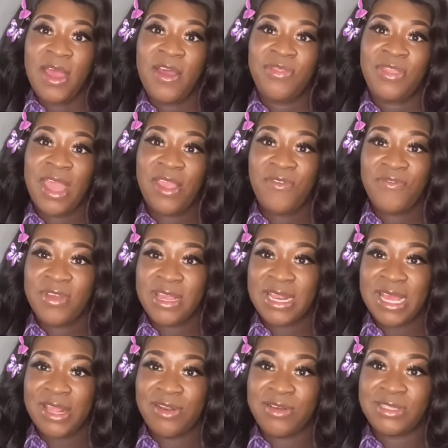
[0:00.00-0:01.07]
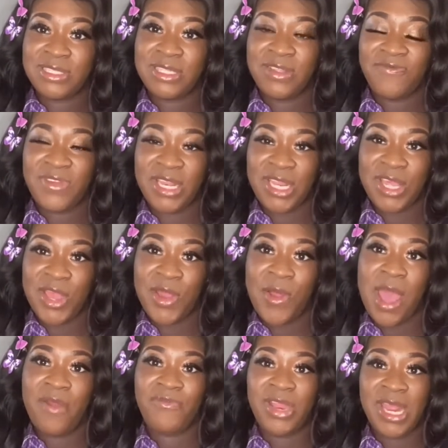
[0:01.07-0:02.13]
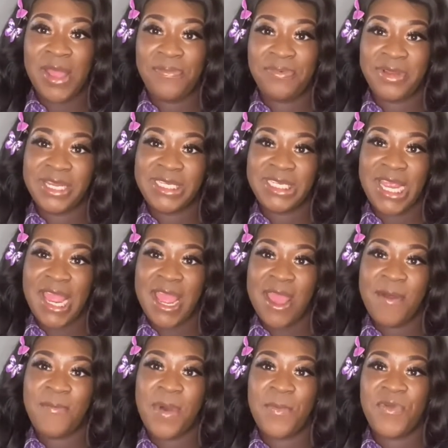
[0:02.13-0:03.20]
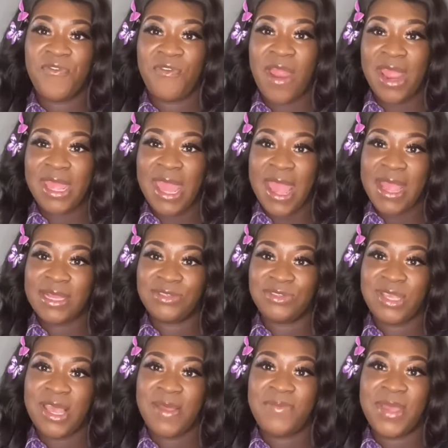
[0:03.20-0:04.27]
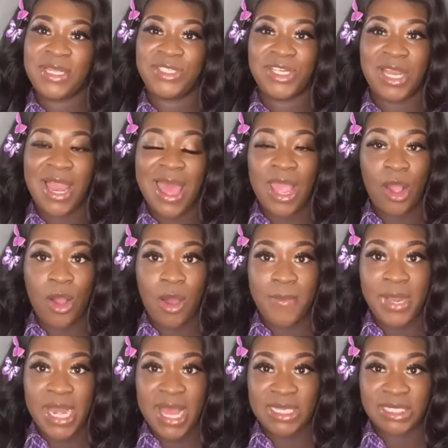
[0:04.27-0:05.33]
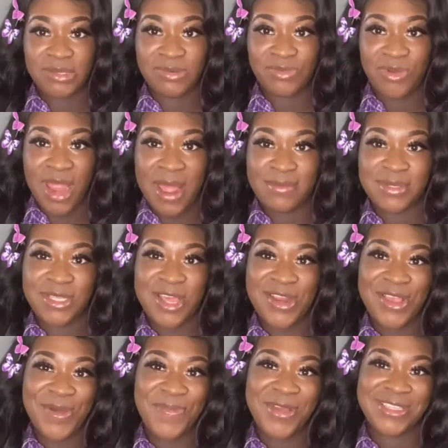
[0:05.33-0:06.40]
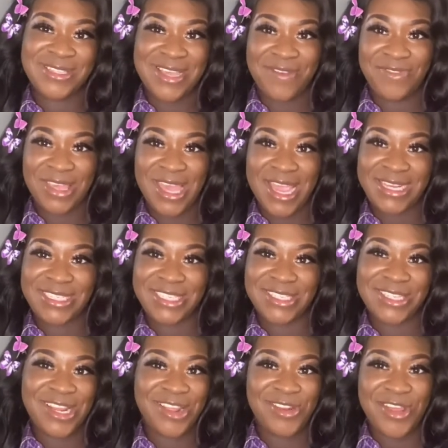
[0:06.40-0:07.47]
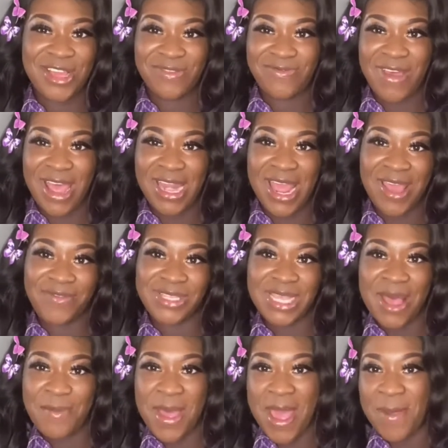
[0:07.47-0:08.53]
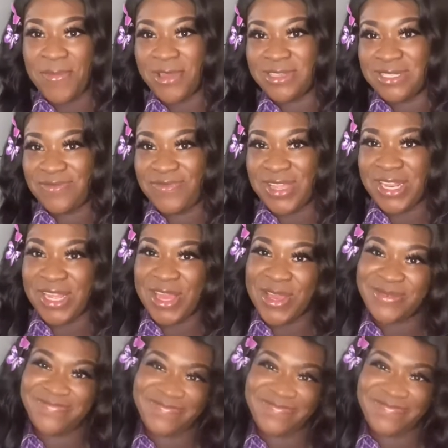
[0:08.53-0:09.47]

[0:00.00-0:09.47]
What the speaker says: Thank you for clicking on the video. I really appreciate it. But before I get into it, make sure you like, comment and subscribe. Turn on your post notifications so that you're notified every time I post a video.